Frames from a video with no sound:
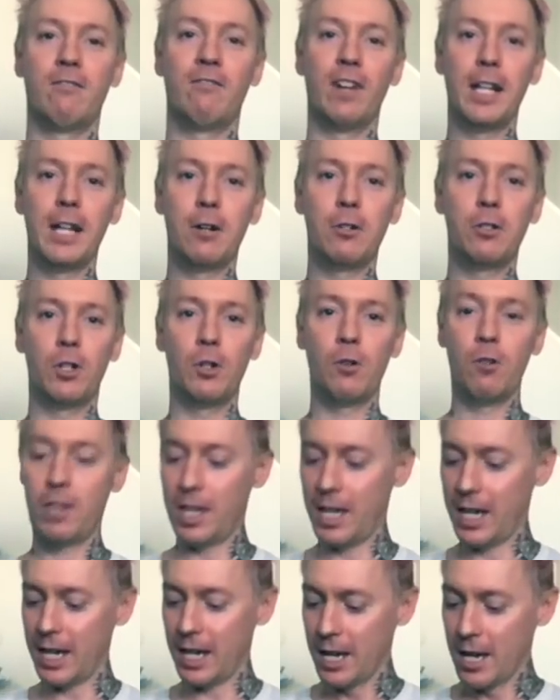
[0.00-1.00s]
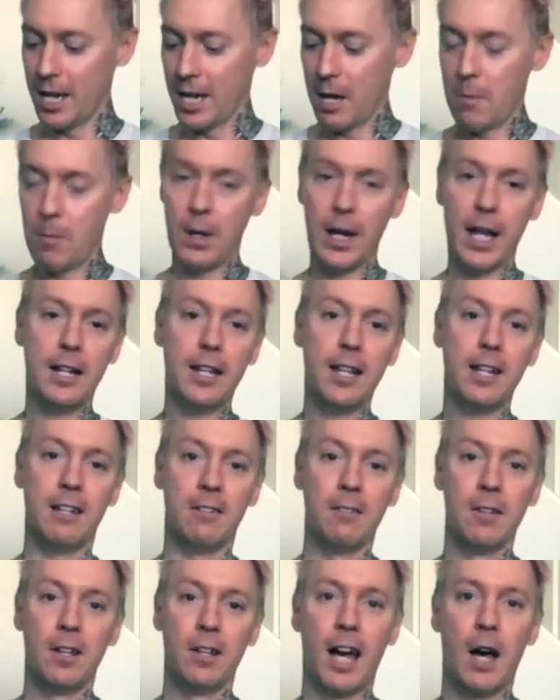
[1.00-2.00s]
video shoot thing, but I didn't.
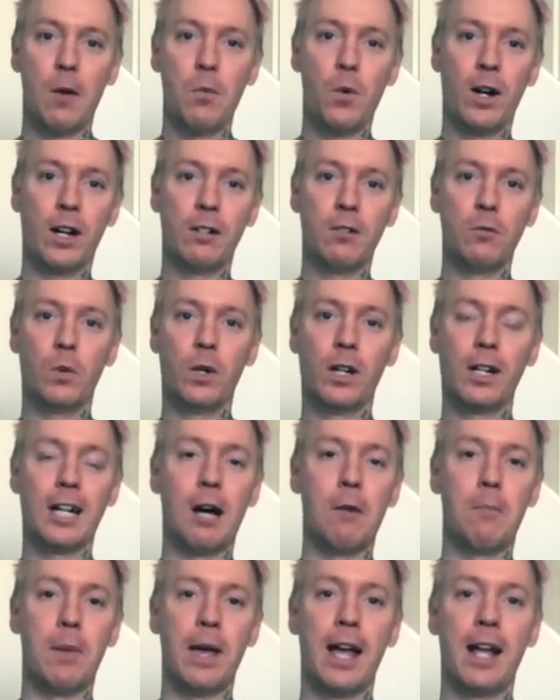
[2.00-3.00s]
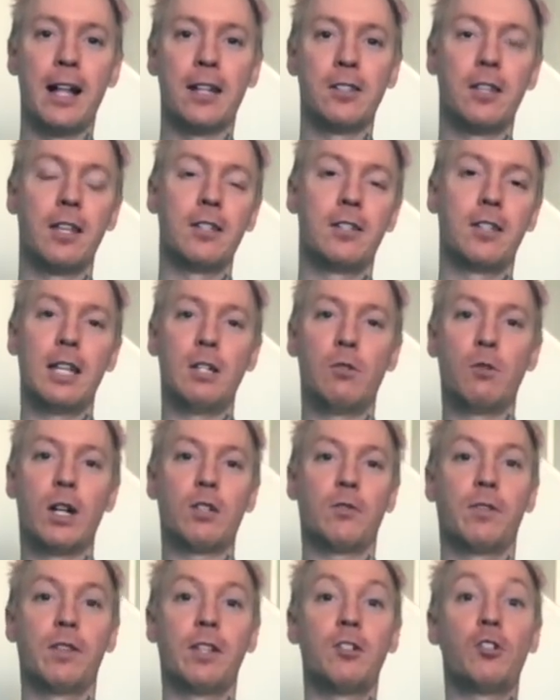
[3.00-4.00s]
I'm wearing workout pants, and they say dress
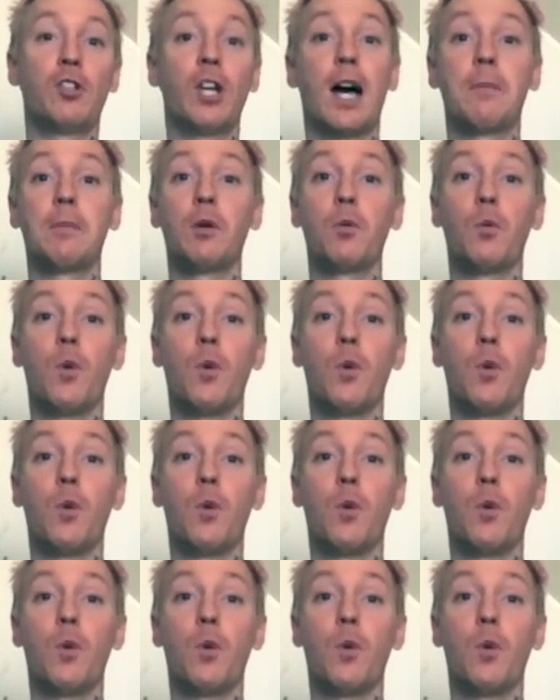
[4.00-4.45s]
for the job you